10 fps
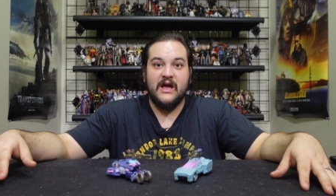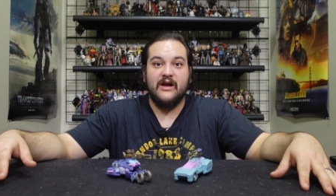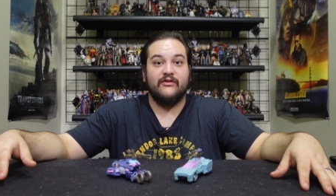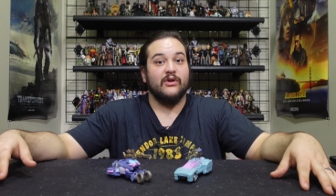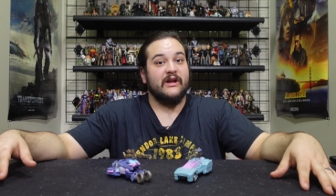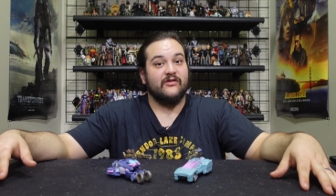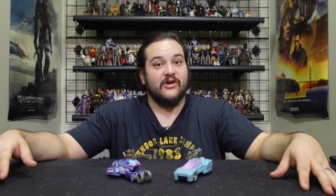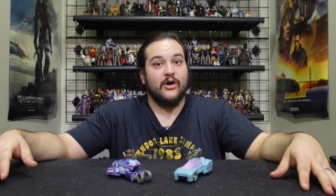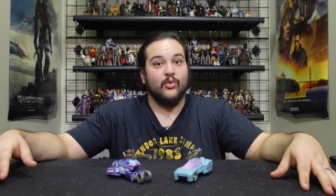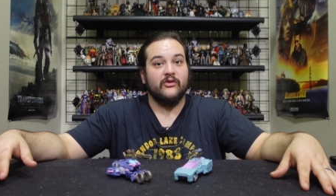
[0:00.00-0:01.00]
If you like
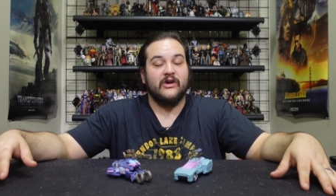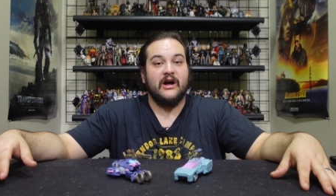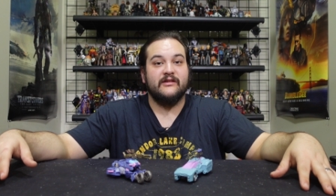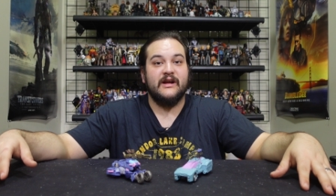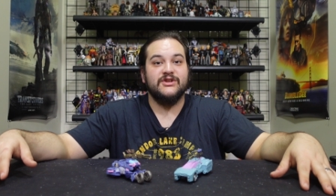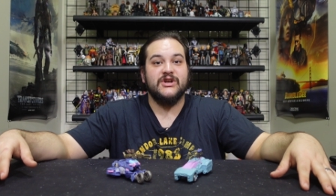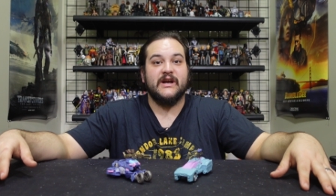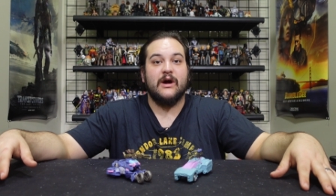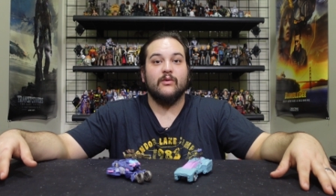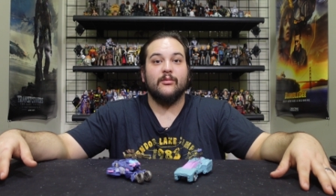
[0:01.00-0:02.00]
Star Wars content,
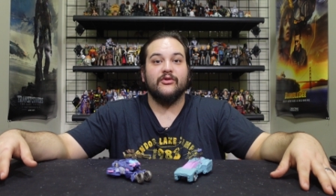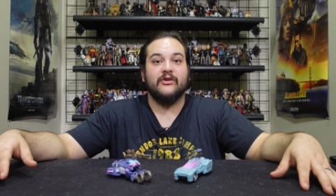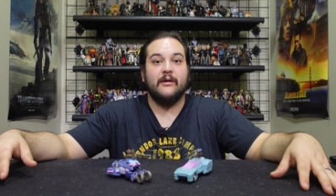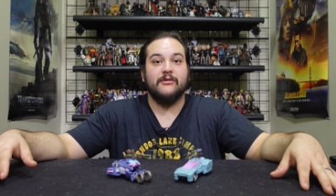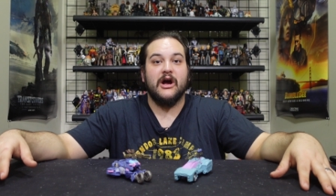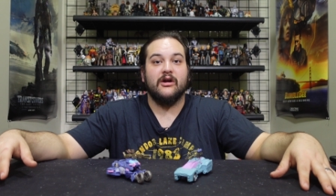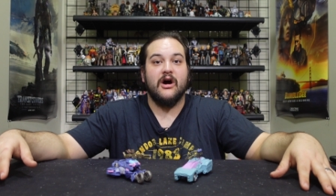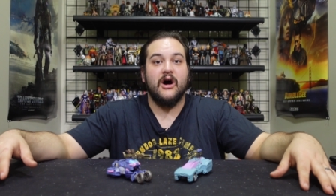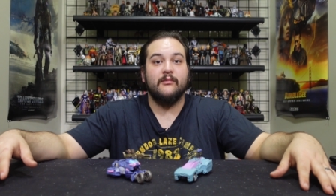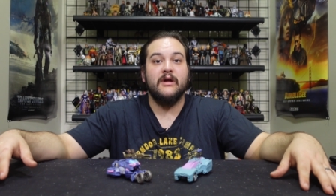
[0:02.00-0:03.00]
check out
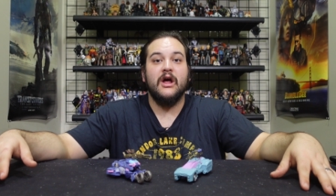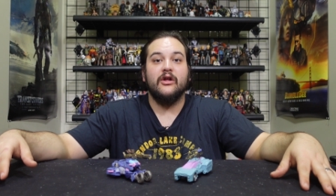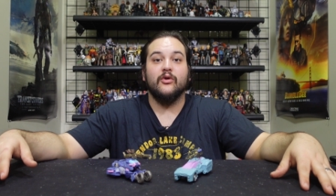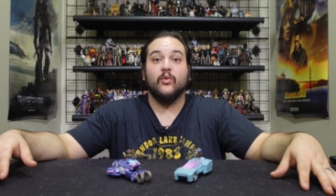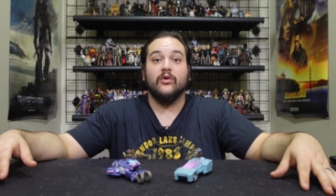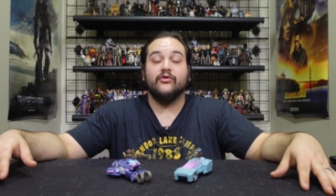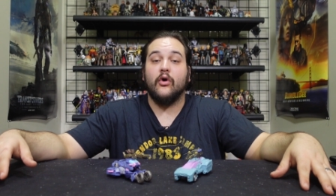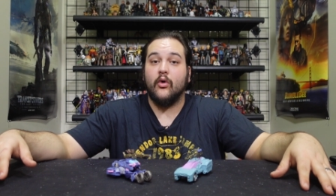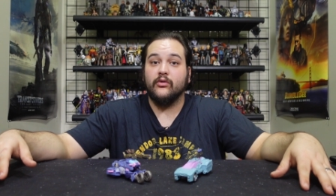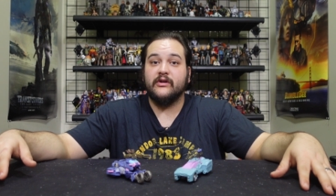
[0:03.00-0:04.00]
RebelScum.com, the world's
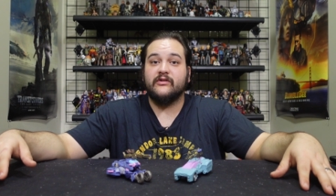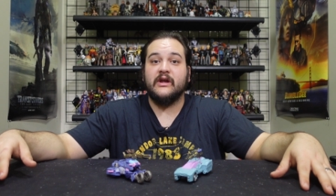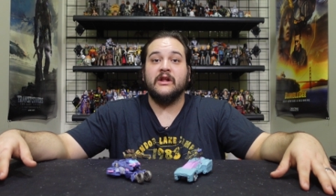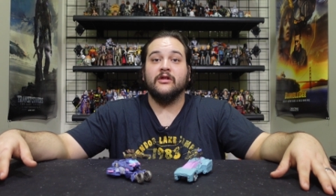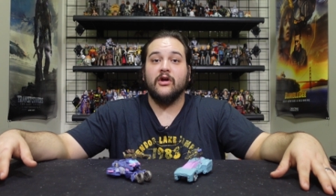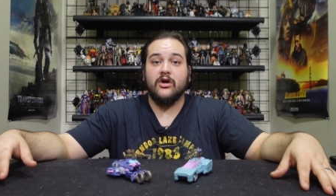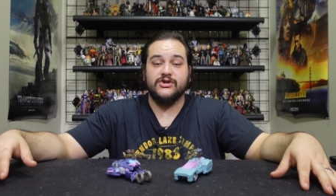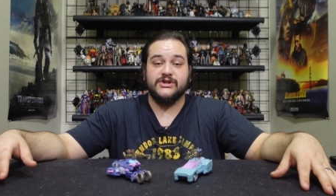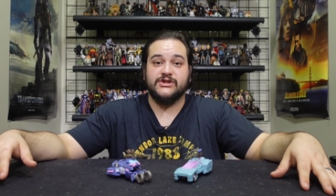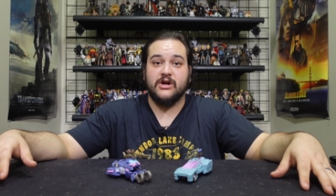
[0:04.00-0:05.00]
oldest and
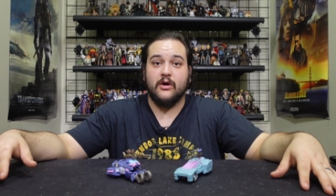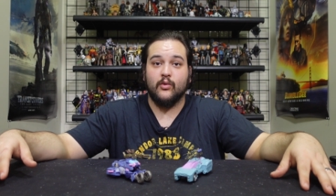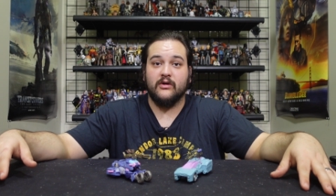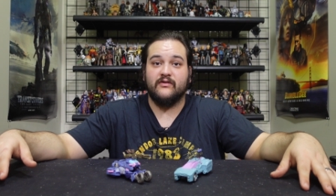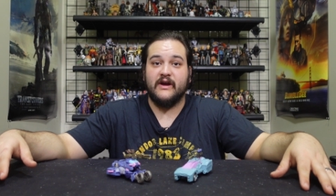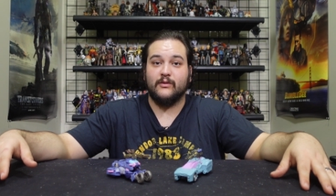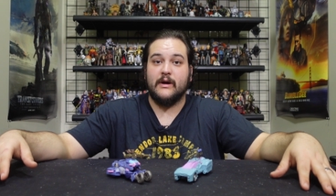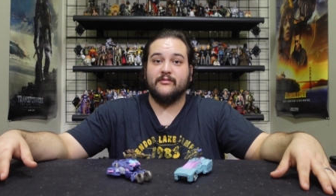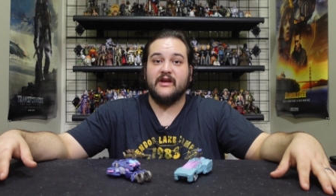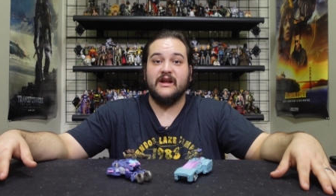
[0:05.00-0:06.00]
largest Star Wars fan
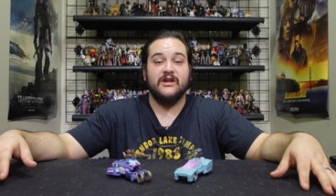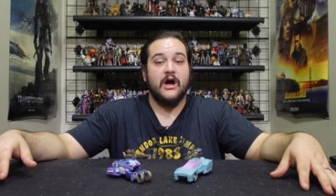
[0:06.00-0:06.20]
website